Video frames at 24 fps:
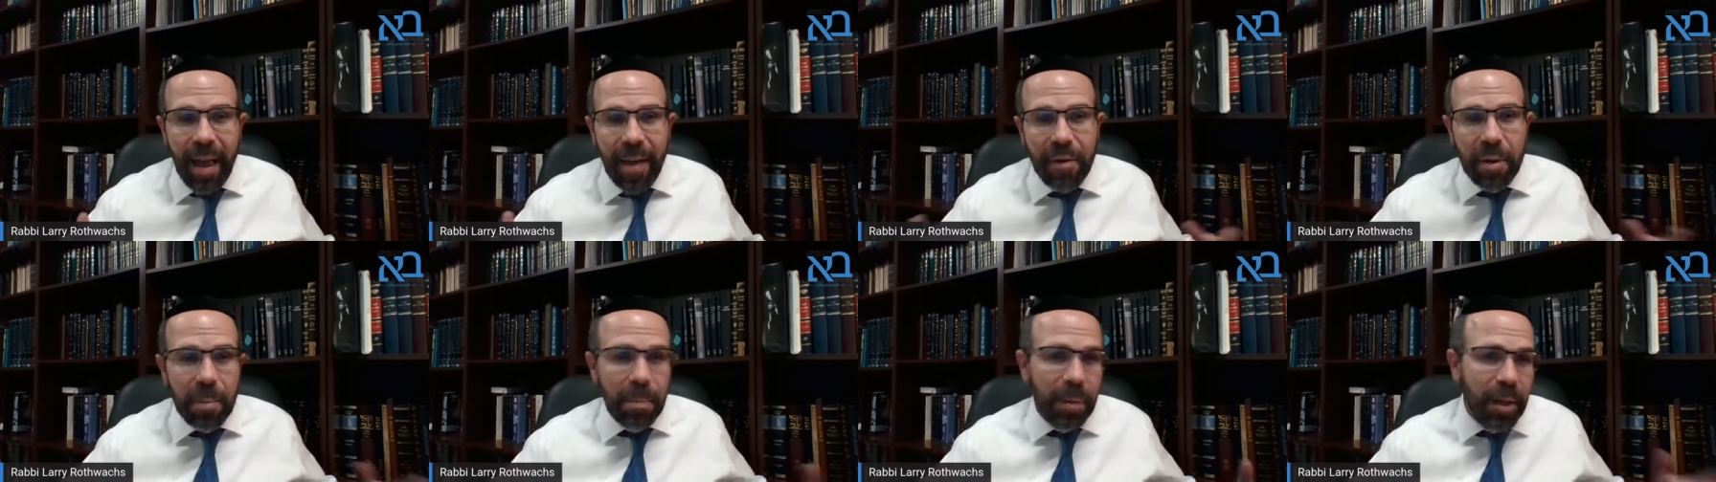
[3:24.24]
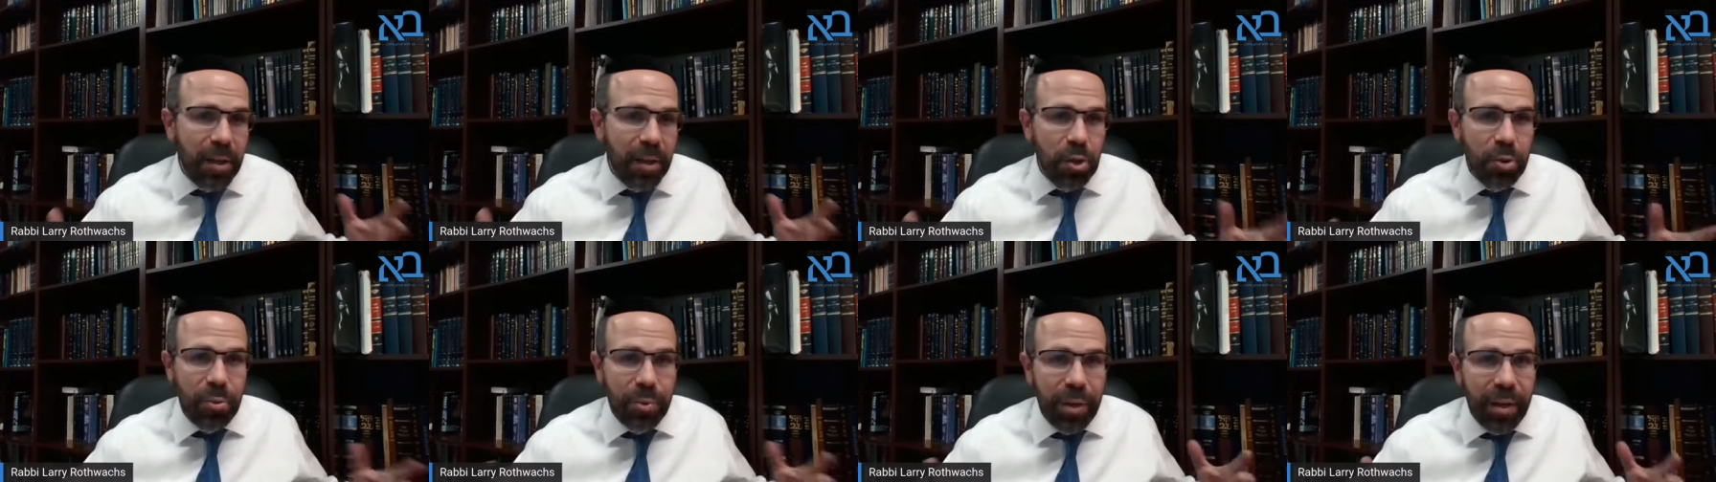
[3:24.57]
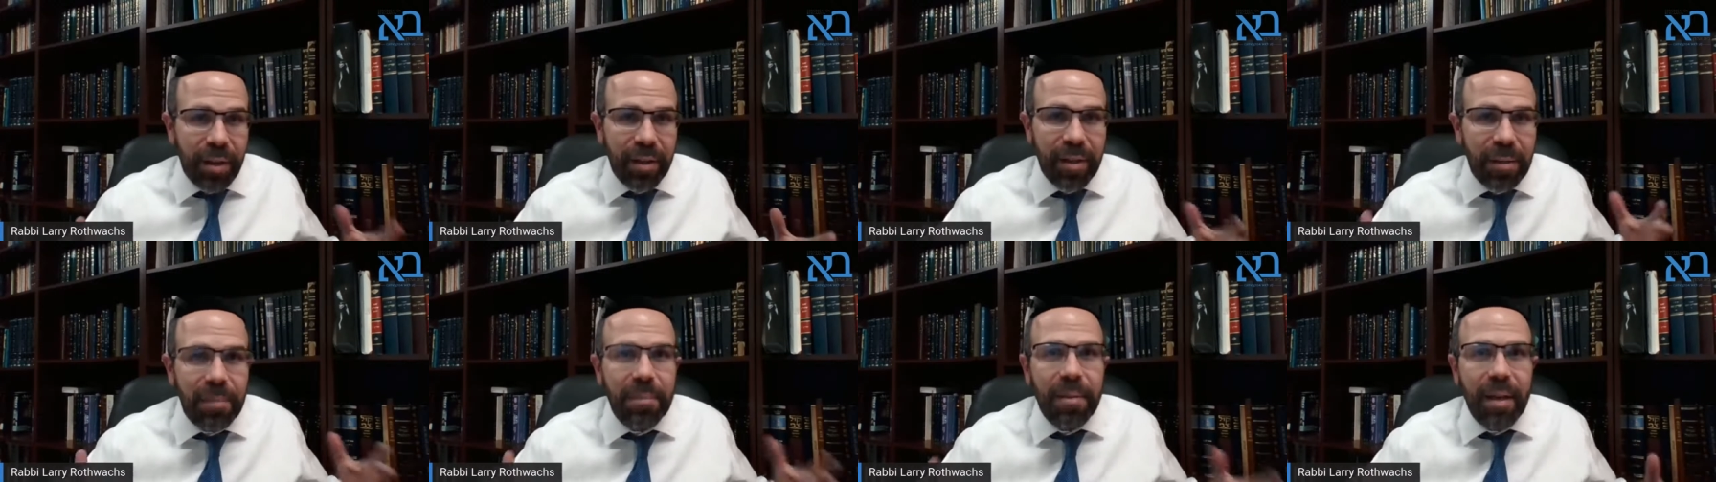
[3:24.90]
everybody
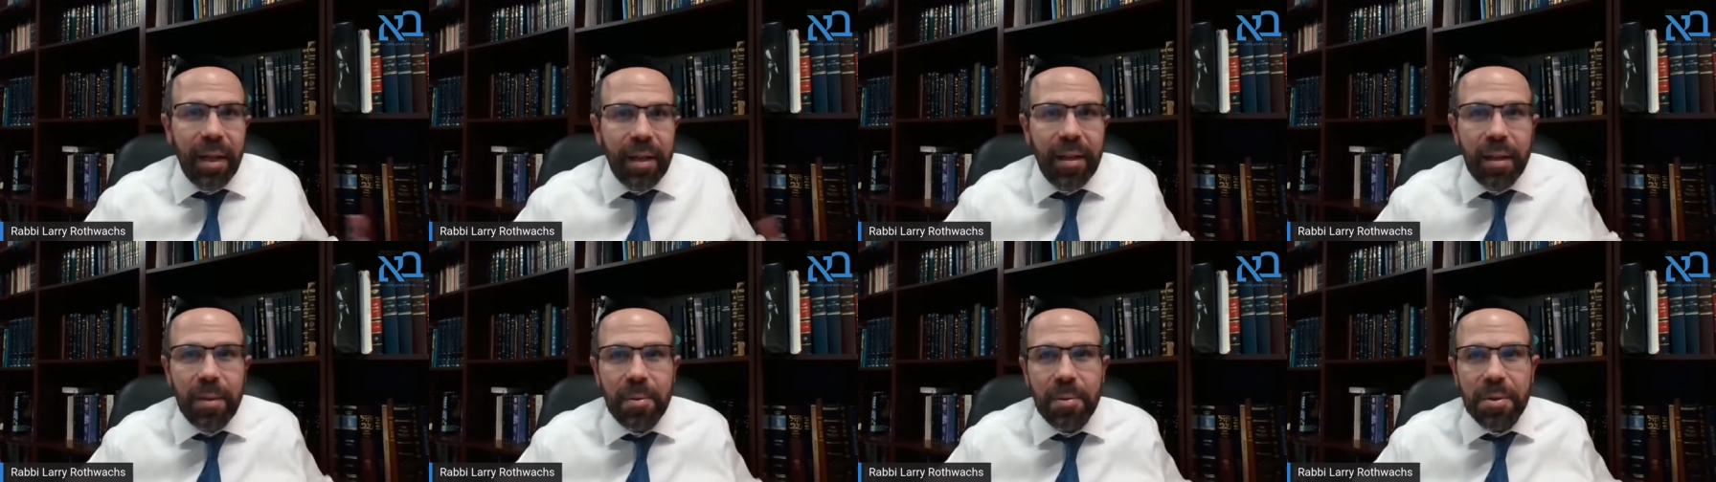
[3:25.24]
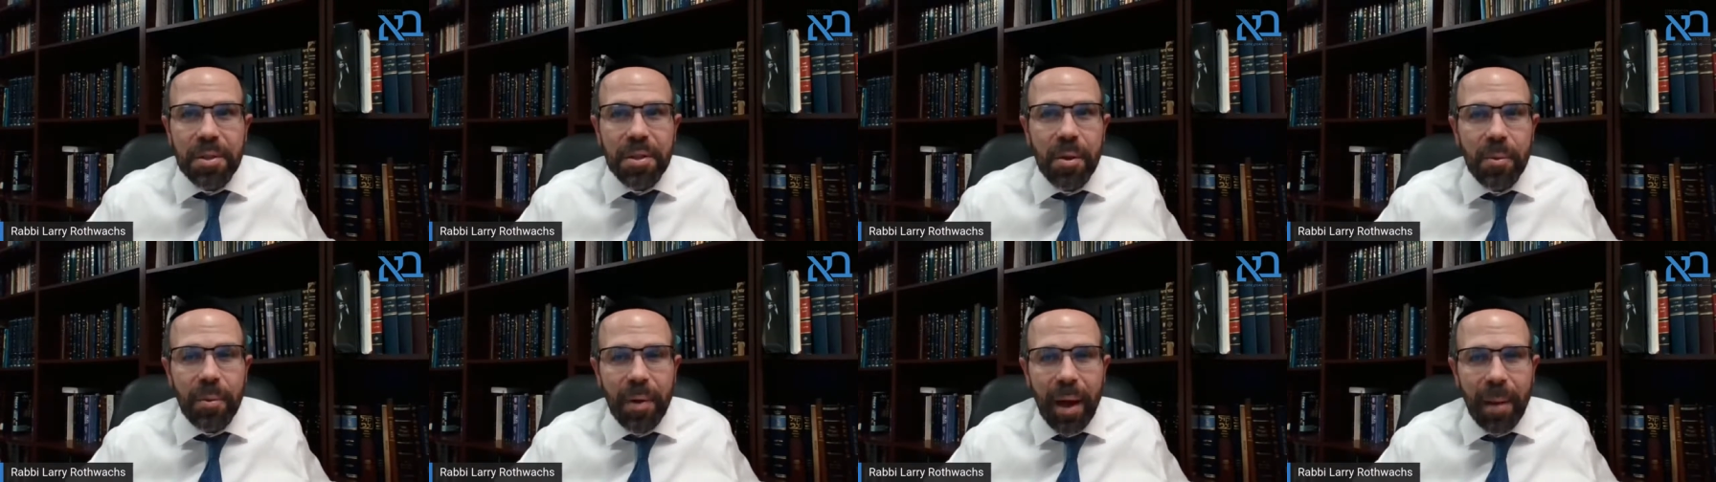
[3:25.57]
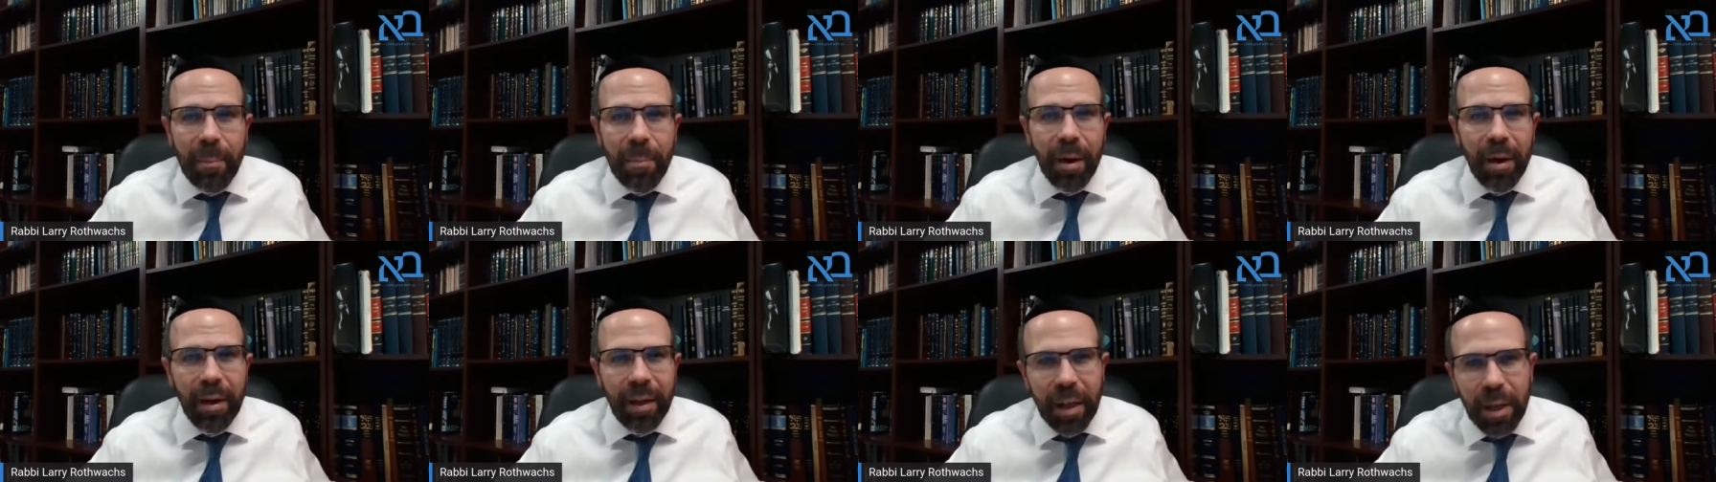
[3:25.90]
treated him like he was the
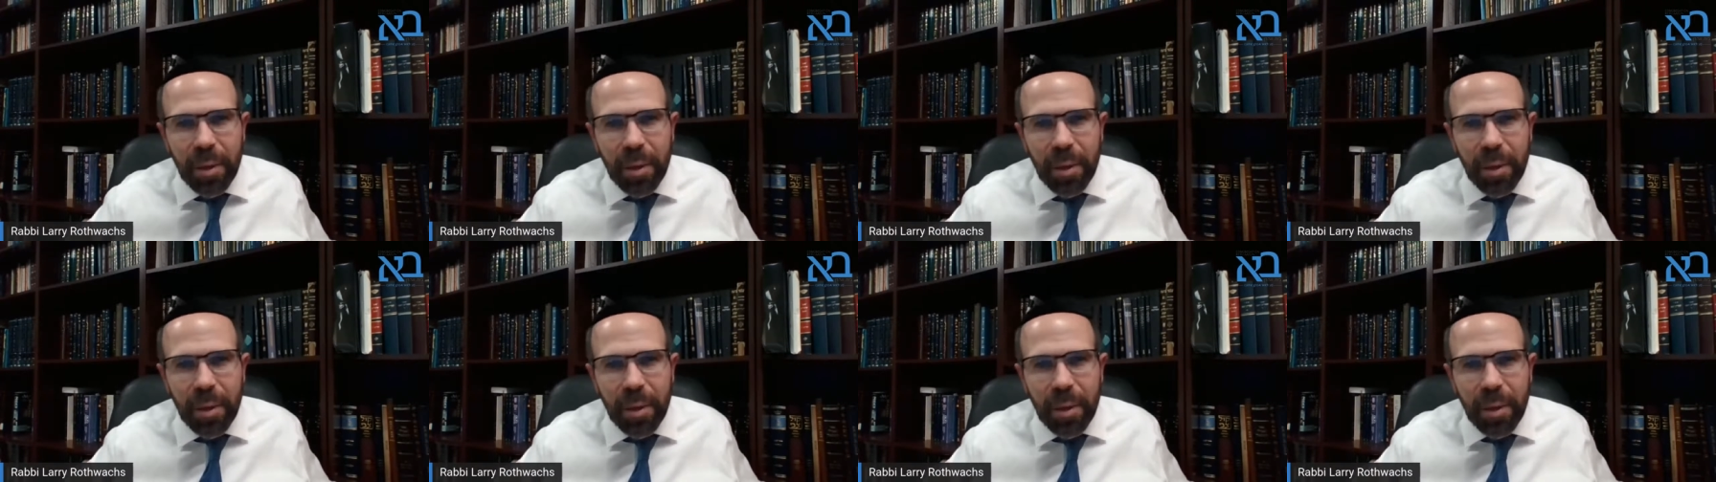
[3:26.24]
rabbi,